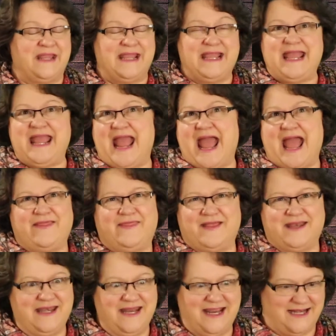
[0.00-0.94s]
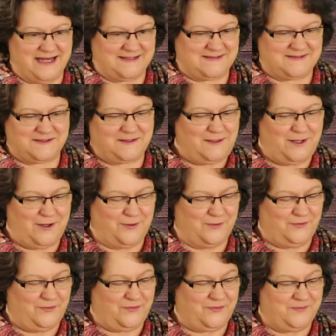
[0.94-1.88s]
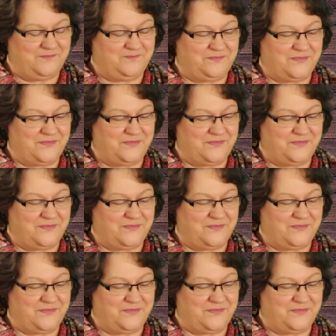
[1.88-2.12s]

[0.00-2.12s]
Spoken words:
He had the neatest clothes.